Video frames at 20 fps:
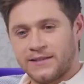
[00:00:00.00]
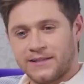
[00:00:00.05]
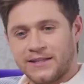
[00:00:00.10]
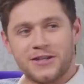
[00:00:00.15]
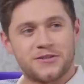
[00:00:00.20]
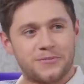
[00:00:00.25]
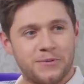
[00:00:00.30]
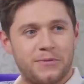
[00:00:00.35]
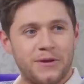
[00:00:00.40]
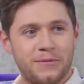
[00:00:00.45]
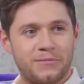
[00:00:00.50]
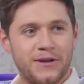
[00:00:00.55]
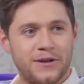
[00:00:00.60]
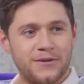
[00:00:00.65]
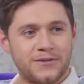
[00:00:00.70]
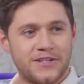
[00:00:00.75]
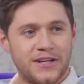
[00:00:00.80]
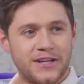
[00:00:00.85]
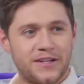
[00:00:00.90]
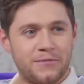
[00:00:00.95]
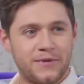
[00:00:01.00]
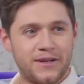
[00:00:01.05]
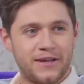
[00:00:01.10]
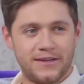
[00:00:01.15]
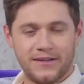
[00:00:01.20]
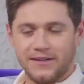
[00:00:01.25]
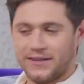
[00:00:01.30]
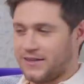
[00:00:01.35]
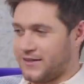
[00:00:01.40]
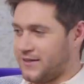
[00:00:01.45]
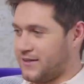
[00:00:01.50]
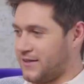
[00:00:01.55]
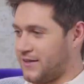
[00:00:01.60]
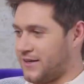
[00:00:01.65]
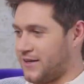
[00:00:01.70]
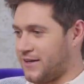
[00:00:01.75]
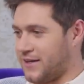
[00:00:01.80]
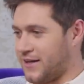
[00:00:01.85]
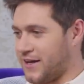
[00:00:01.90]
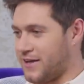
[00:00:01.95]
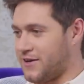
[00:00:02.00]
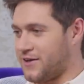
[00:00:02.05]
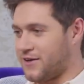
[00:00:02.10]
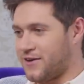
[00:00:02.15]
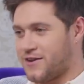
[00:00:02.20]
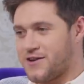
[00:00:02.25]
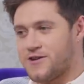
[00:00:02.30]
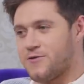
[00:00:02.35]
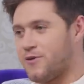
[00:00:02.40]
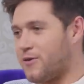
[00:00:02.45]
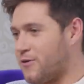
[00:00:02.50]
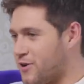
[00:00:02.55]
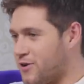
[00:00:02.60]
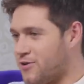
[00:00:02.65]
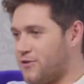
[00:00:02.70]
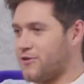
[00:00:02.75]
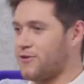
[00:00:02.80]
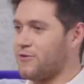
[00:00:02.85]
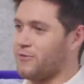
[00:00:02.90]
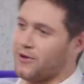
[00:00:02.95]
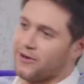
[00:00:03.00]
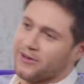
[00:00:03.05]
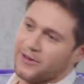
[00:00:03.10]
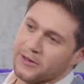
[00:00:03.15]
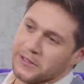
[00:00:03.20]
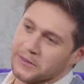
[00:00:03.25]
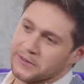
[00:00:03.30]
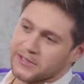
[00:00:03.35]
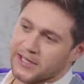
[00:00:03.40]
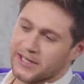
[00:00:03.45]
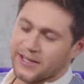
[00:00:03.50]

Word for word: That's what people always say to me. Like you, were, you were the one that I was